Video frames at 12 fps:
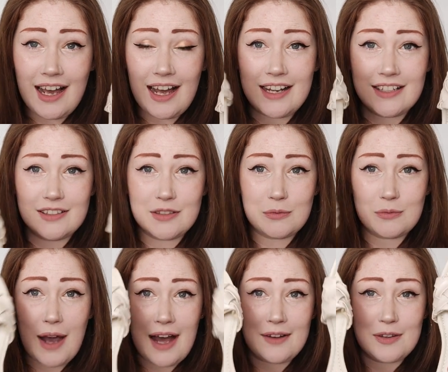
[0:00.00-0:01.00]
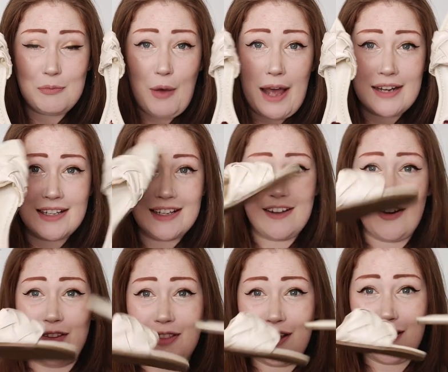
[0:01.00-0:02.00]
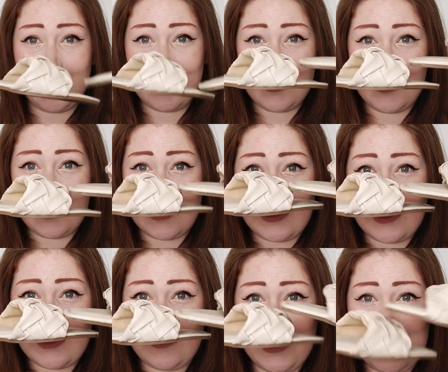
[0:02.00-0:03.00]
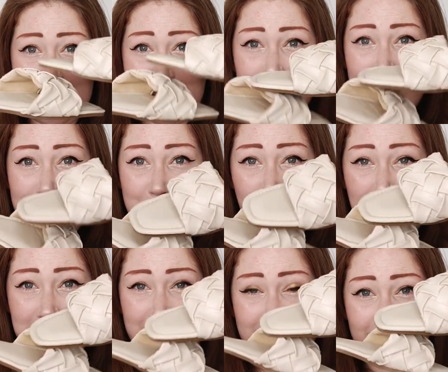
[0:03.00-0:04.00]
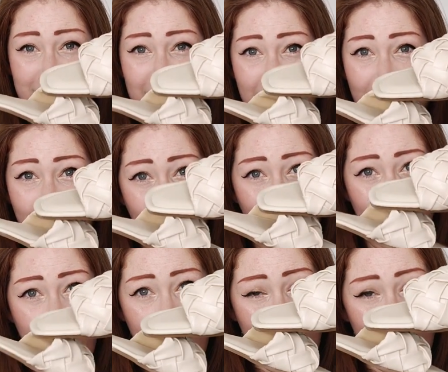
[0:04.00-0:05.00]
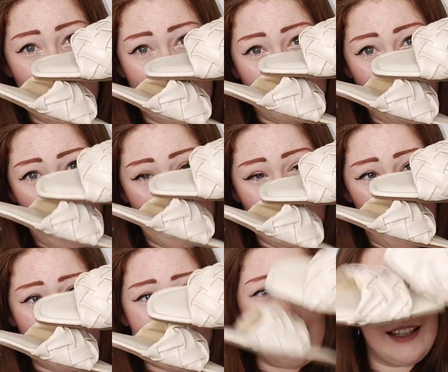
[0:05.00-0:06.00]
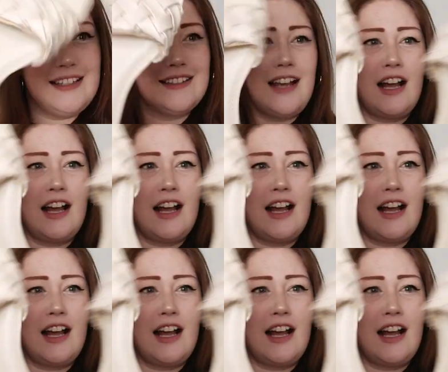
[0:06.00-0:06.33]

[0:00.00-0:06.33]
And wow, the padding on those, squishy, squishy padding. Look at that. Whoop, whoop, paddy, paddy, paddies.